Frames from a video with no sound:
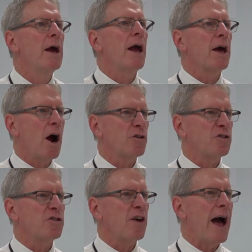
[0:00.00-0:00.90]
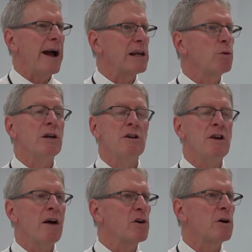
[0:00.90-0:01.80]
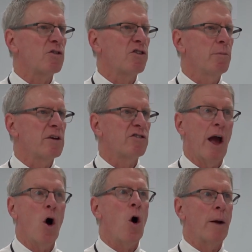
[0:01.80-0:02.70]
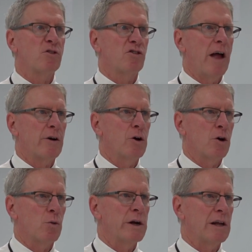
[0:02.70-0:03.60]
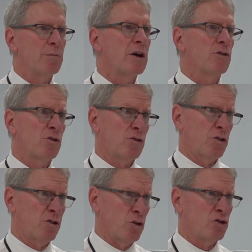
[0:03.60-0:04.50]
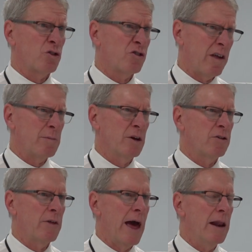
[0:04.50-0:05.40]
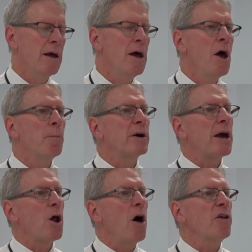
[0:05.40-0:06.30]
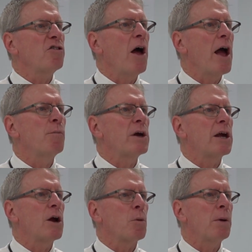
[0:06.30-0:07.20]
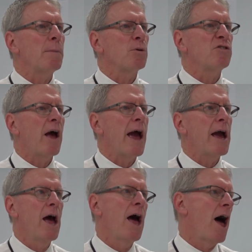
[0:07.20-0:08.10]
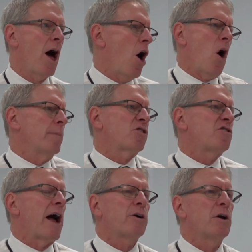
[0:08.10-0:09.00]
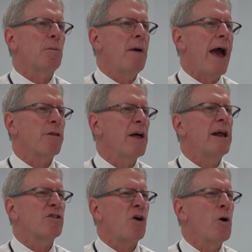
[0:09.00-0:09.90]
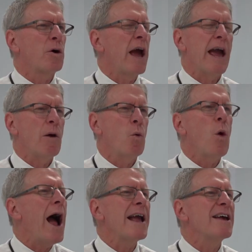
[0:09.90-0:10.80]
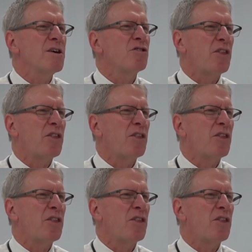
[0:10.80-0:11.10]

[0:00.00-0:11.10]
In our society, we never hear somebody say, oh, I'm just not good at reading, because there's a social stigma to that. But yet all the time we hear people say, oh, I'm just not good at math, and it's okay. Why is